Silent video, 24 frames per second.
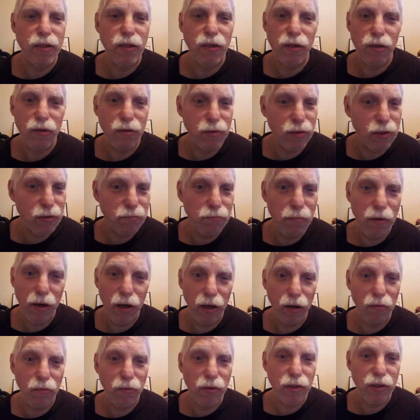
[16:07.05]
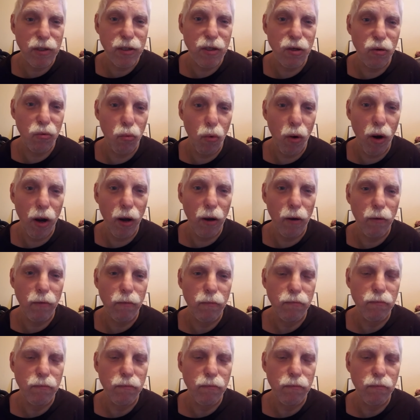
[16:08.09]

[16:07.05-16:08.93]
lose money once in a while.